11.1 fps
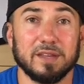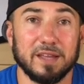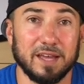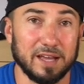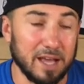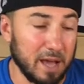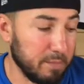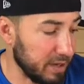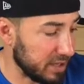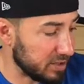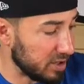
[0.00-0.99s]
and God
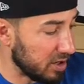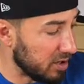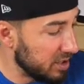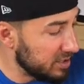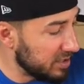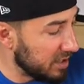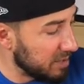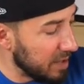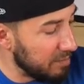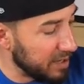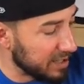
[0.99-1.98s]
bless y'all. Tell them
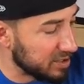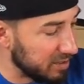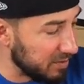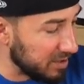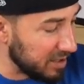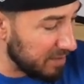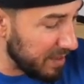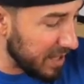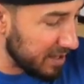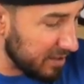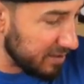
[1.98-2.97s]
God bless you, little Matt.